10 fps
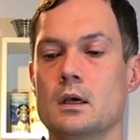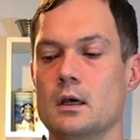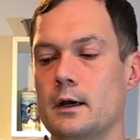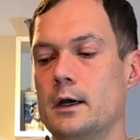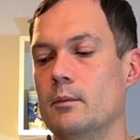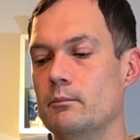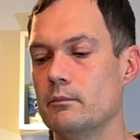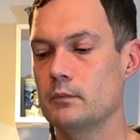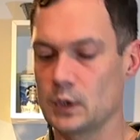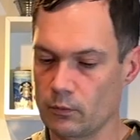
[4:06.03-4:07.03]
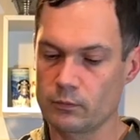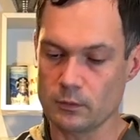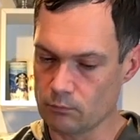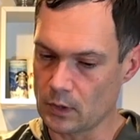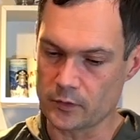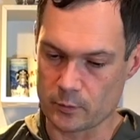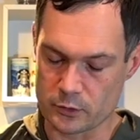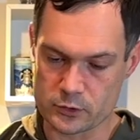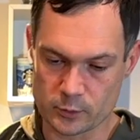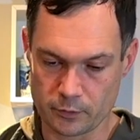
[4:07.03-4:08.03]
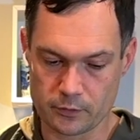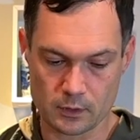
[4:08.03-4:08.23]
Not the most durable thing